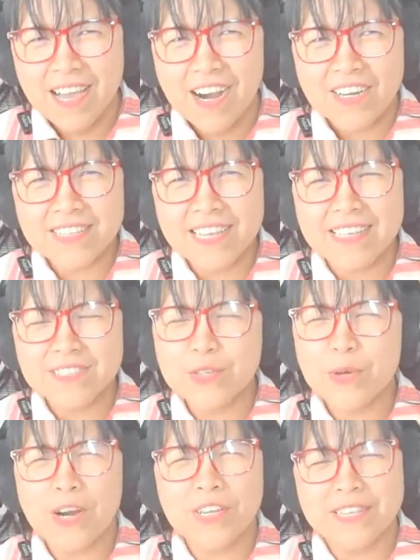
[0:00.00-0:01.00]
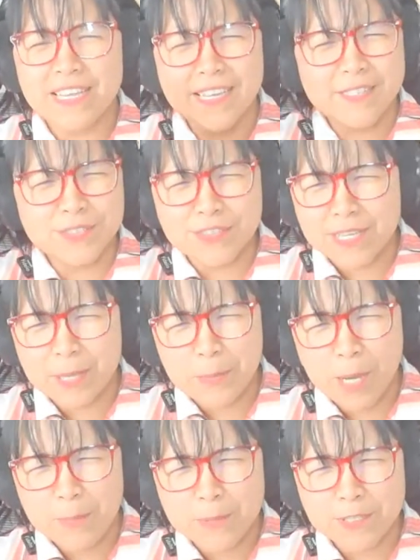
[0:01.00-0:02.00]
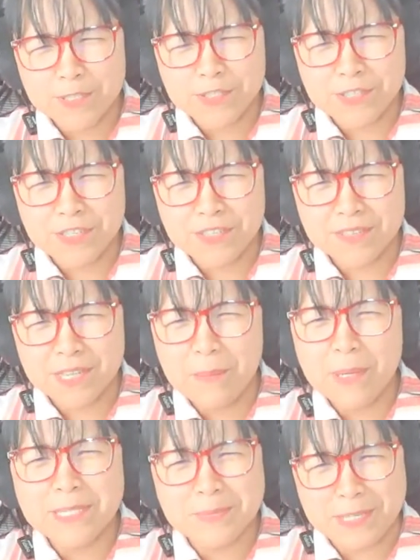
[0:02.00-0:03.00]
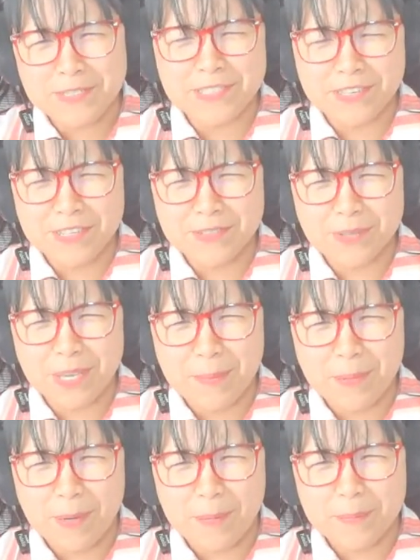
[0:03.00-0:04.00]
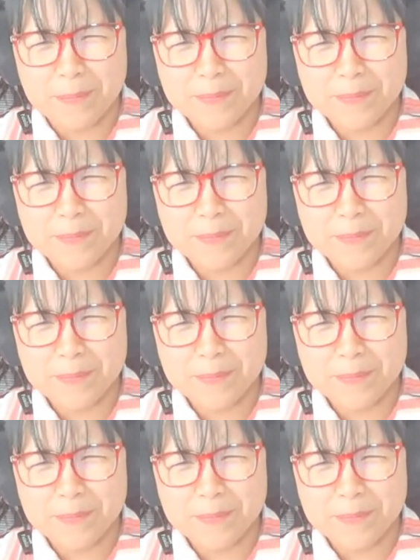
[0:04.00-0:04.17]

Are they into the hip-hop culture? They must be because they're into K-pop.